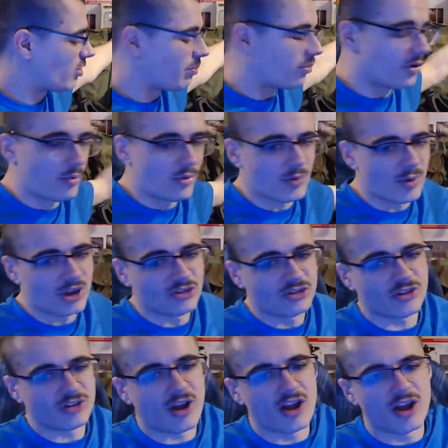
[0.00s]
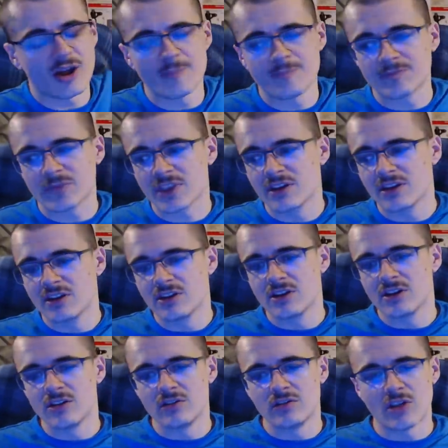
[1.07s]
The problem is,
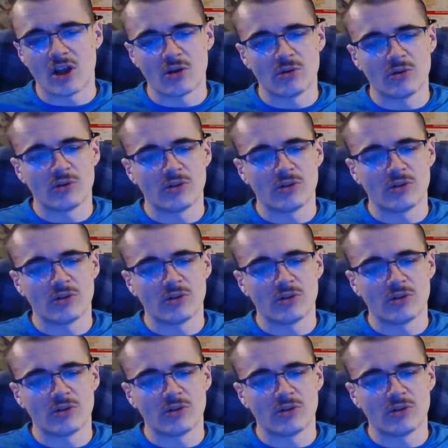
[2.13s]
no,